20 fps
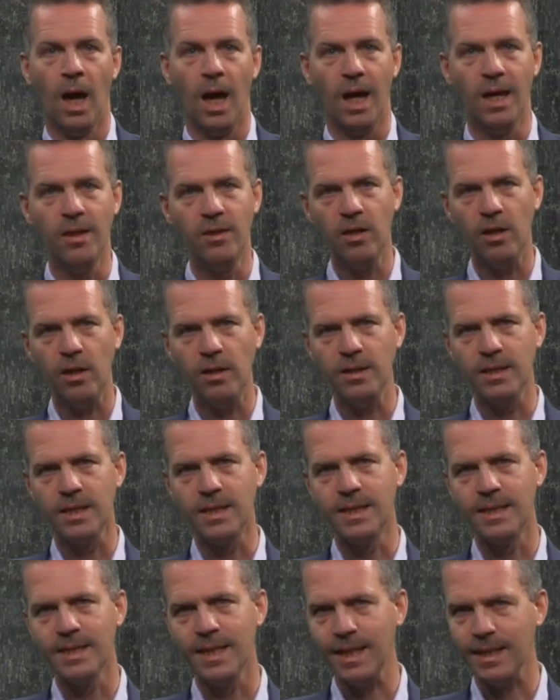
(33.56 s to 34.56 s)
In the
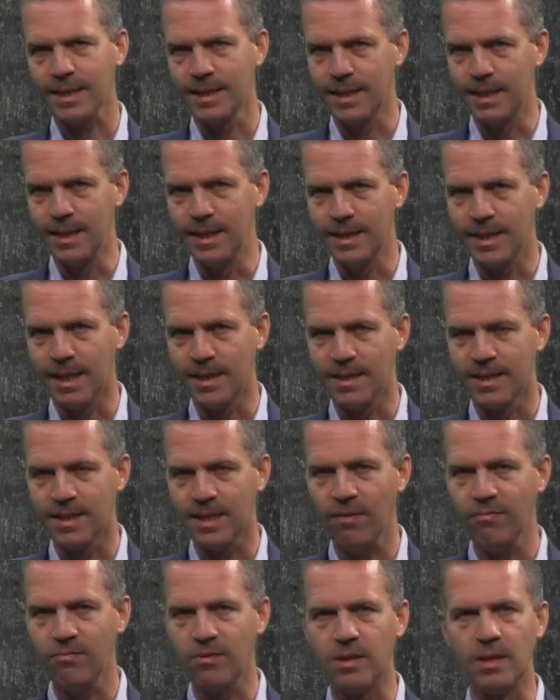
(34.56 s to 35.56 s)
1960s and
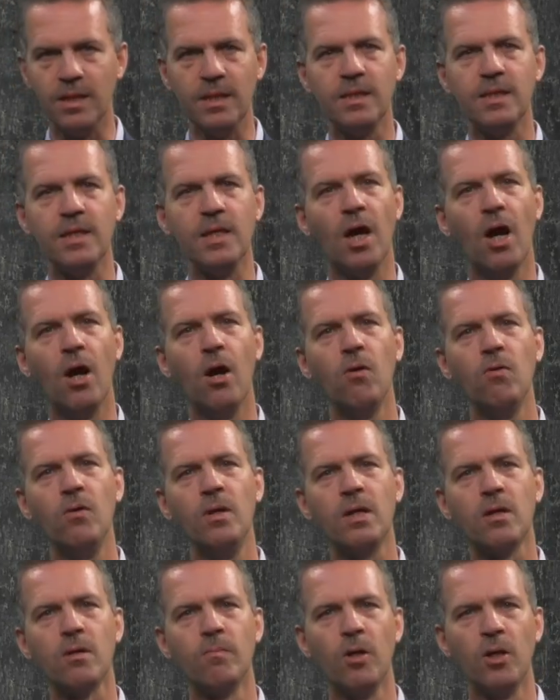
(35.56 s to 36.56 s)
70s, the
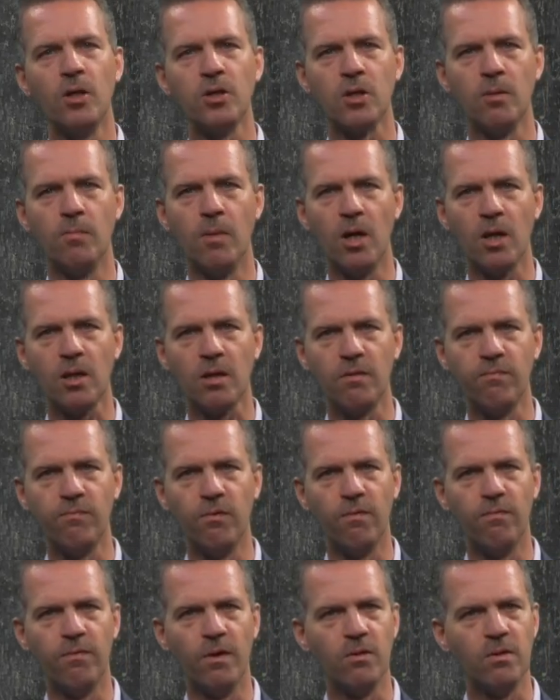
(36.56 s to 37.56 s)
only commercial market
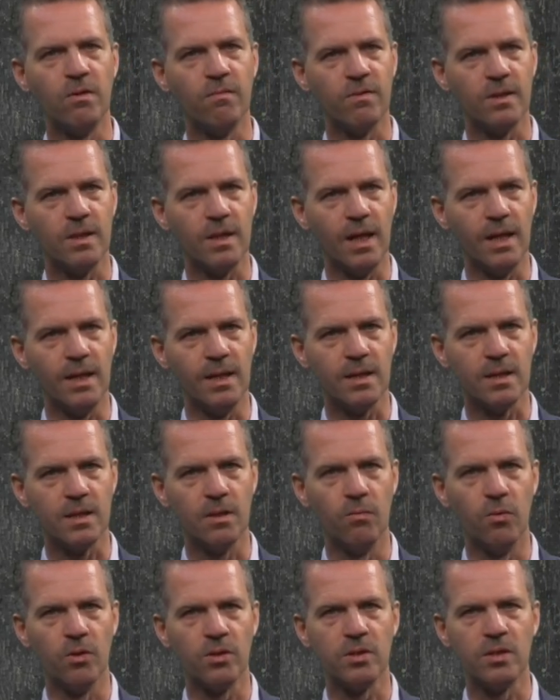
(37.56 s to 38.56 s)
for
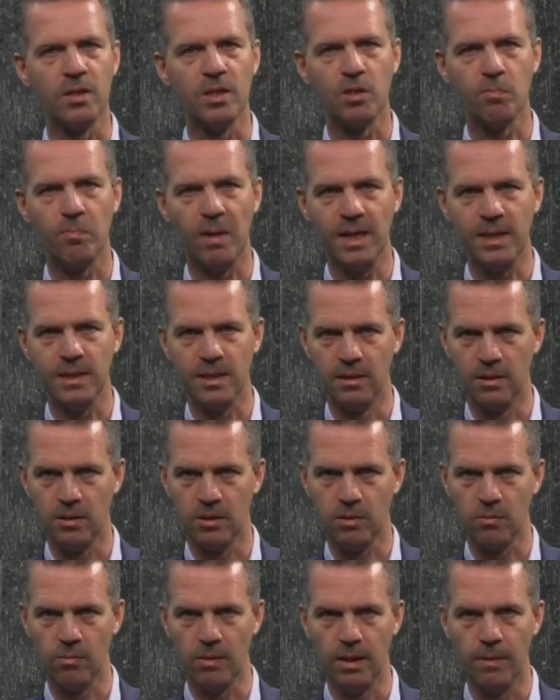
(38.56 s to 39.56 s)
photovoltaics was the space
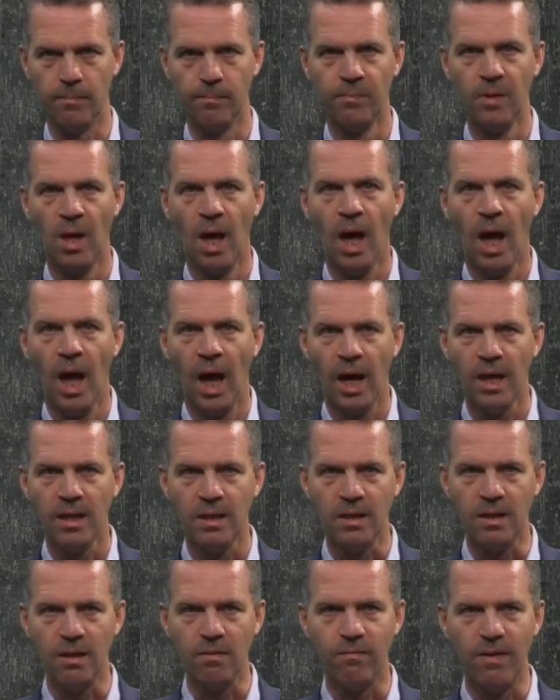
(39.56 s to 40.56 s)
industry.
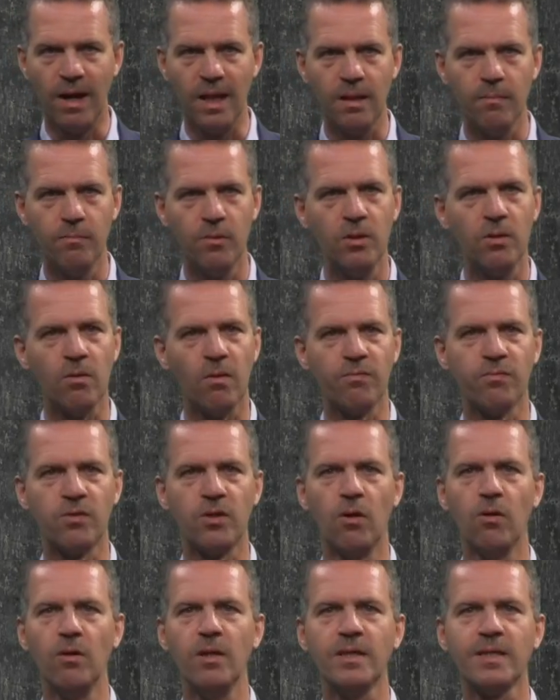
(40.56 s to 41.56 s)
Development of
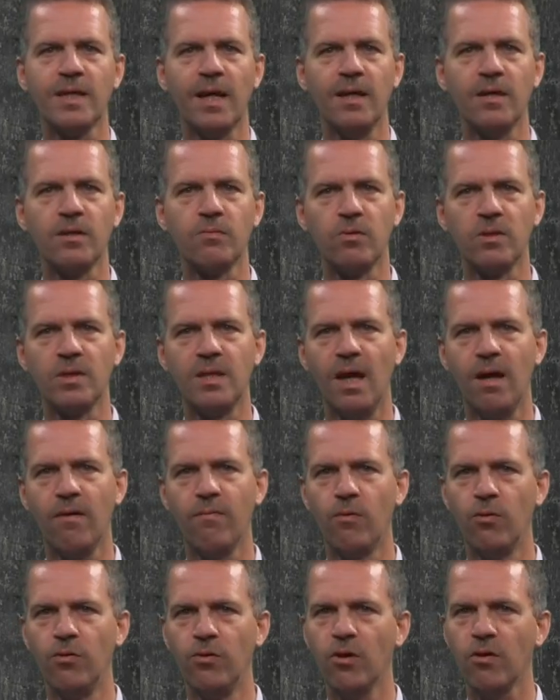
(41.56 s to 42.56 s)
solar cells was
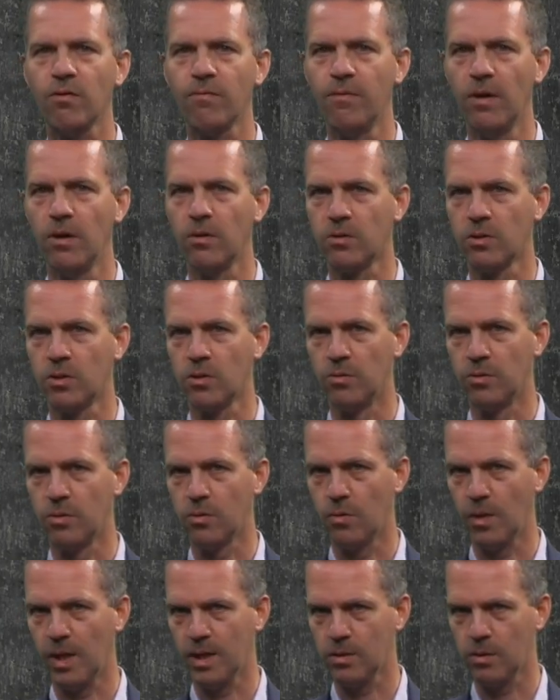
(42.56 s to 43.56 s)
therefore not focused on
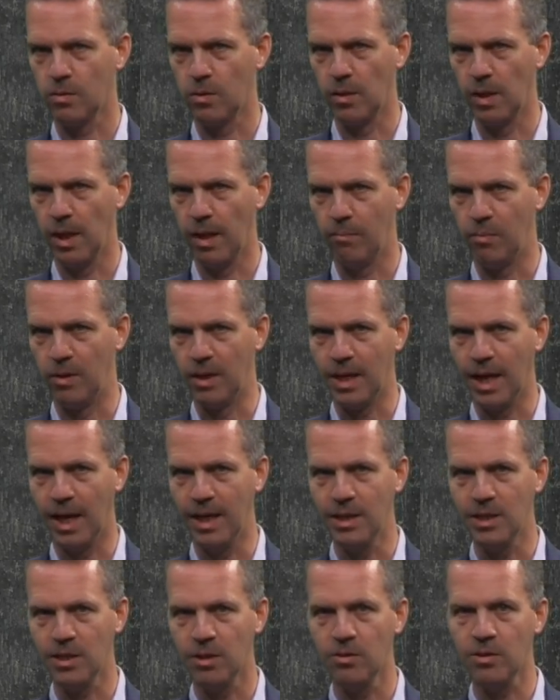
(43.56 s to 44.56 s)
terrestrial
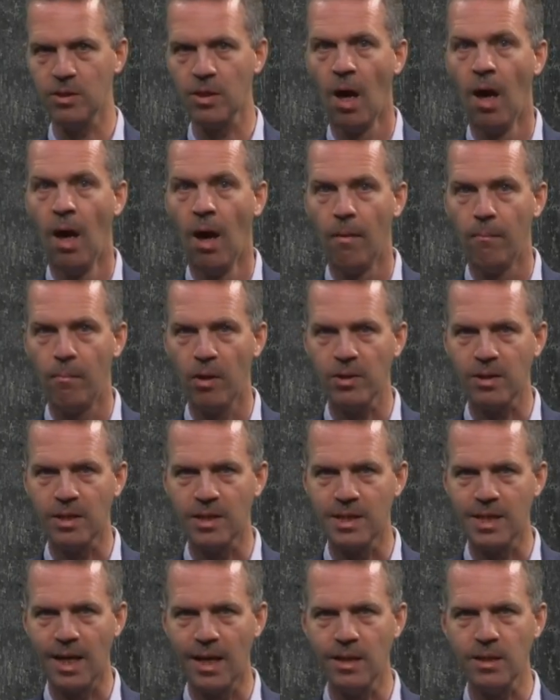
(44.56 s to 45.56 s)
applications, but the
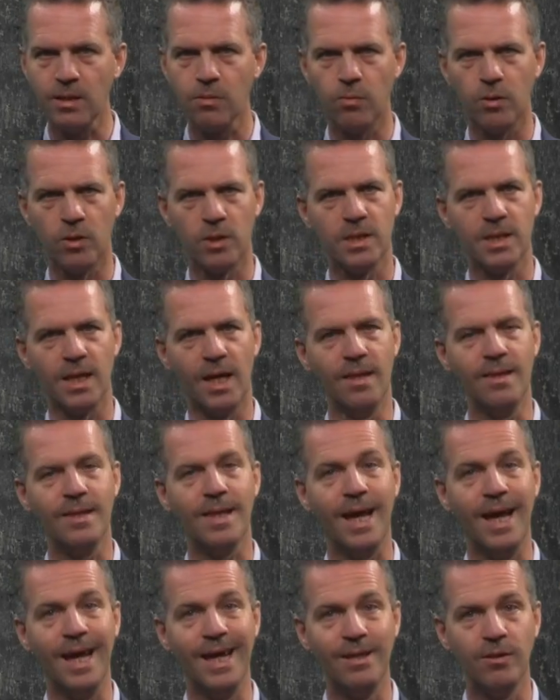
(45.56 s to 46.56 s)
cells were sent
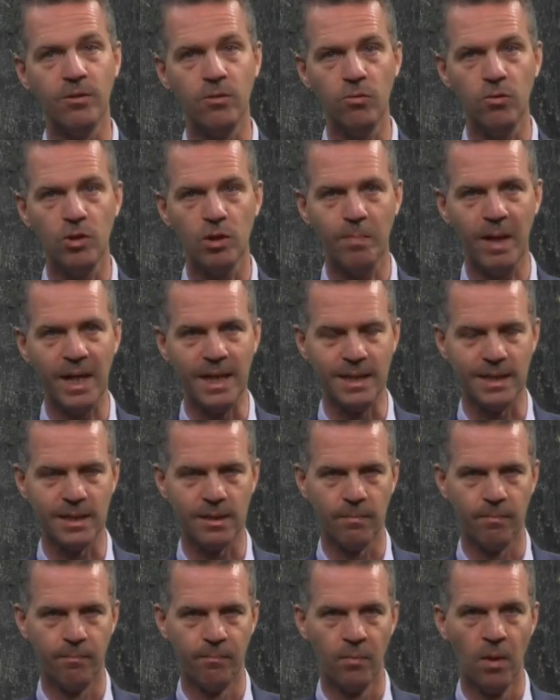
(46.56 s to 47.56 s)
into space.